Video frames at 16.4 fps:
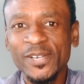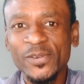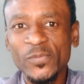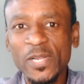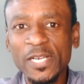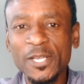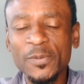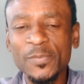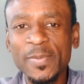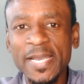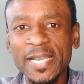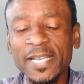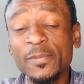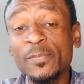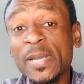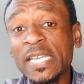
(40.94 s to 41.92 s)
Welcome
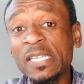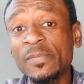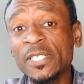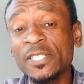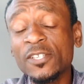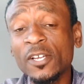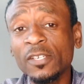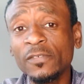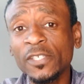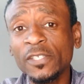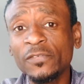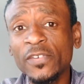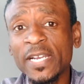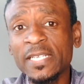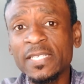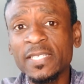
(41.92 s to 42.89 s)
back. My name is Donovan
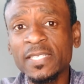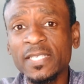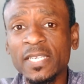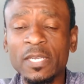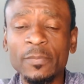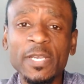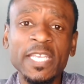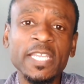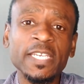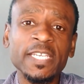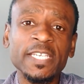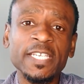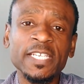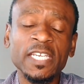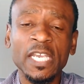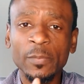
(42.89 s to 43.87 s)
Francis, and I'm a
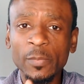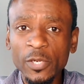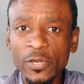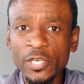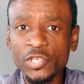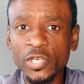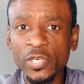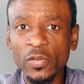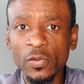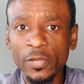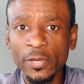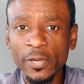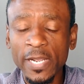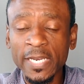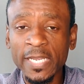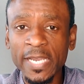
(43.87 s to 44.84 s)
Canadian immigration
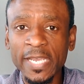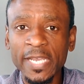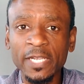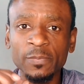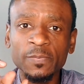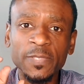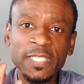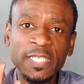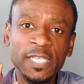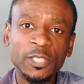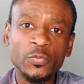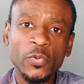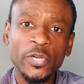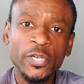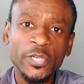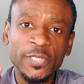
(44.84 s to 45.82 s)
lawyer, and I help skilled
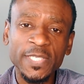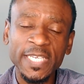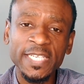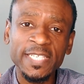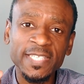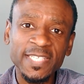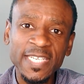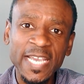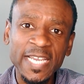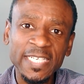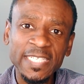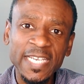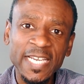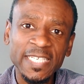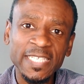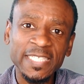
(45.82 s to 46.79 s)
workers inside
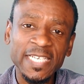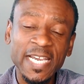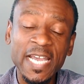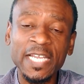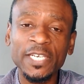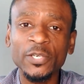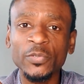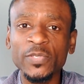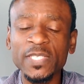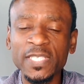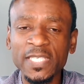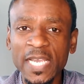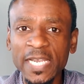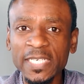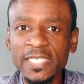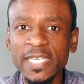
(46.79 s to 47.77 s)
Canada and
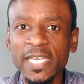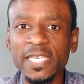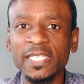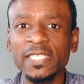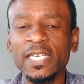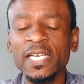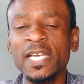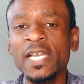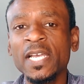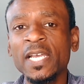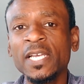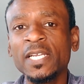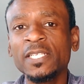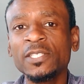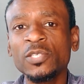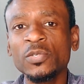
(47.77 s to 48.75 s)
outside Canada
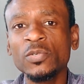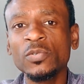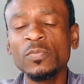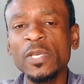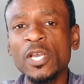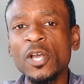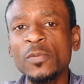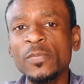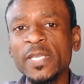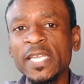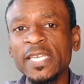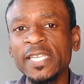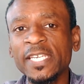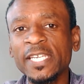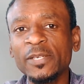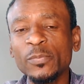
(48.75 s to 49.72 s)
to become
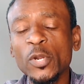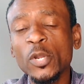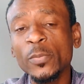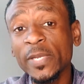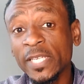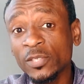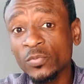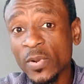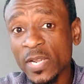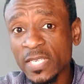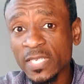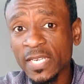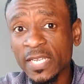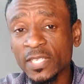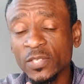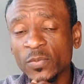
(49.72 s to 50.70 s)
Canadian permanent
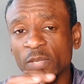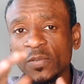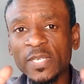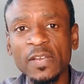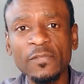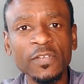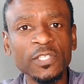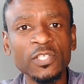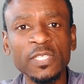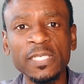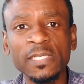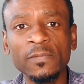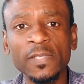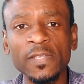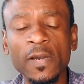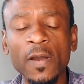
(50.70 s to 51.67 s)
residents without having to
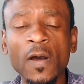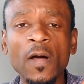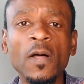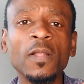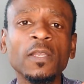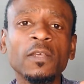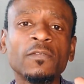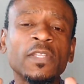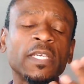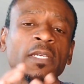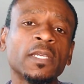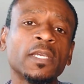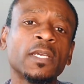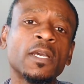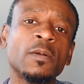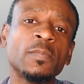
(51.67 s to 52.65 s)
deal with all of the
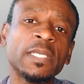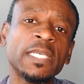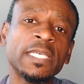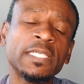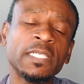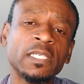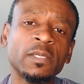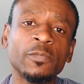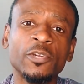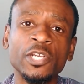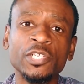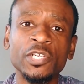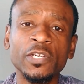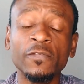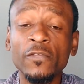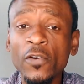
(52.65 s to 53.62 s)
complicated
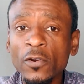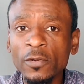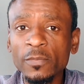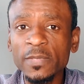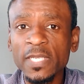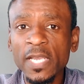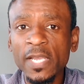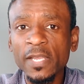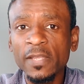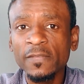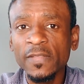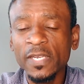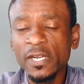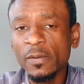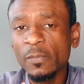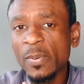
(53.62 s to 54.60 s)
immigration forms
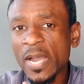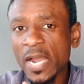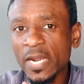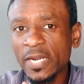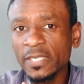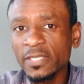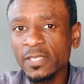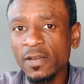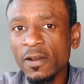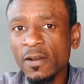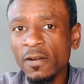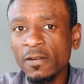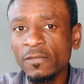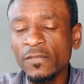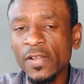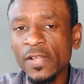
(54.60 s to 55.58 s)
that are part
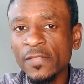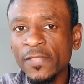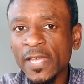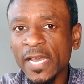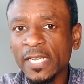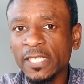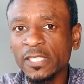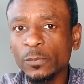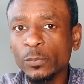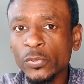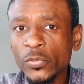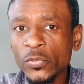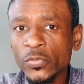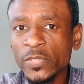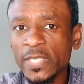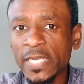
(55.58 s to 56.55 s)
of that
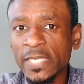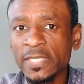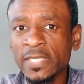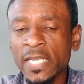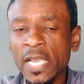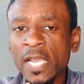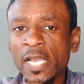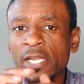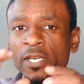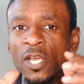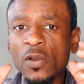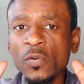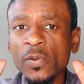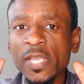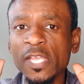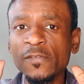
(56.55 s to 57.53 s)
process.
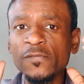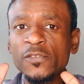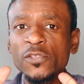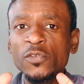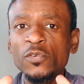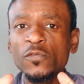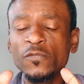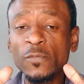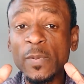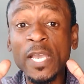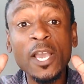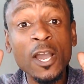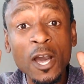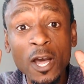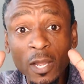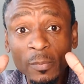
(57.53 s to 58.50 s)
Now, if you've
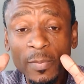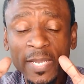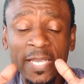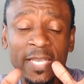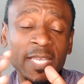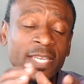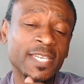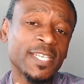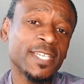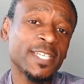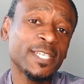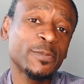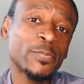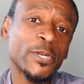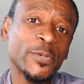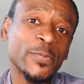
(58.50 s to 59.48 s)
become a
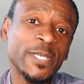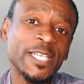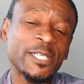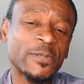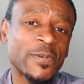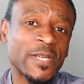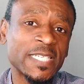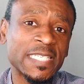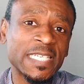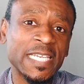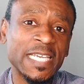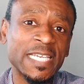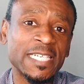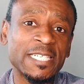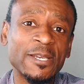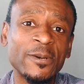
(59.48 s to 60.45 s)
Canadian permanent
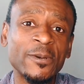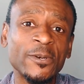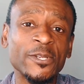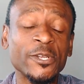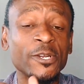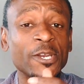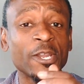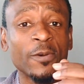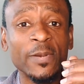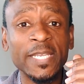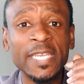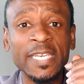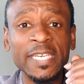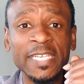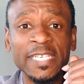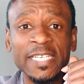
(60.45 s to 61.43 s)
resident or you're now a
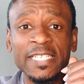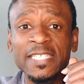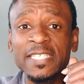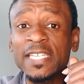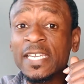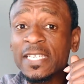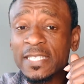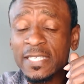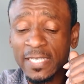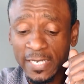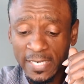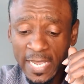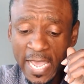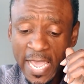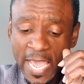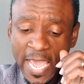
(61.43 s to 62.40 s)
Canadian
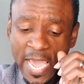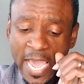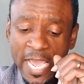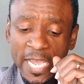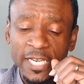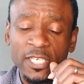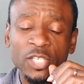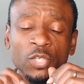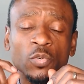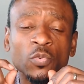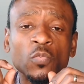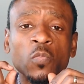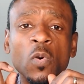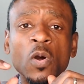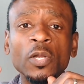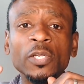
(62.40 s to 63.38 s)
citizen and you
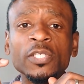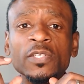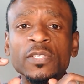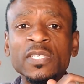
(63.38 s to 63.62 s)
want to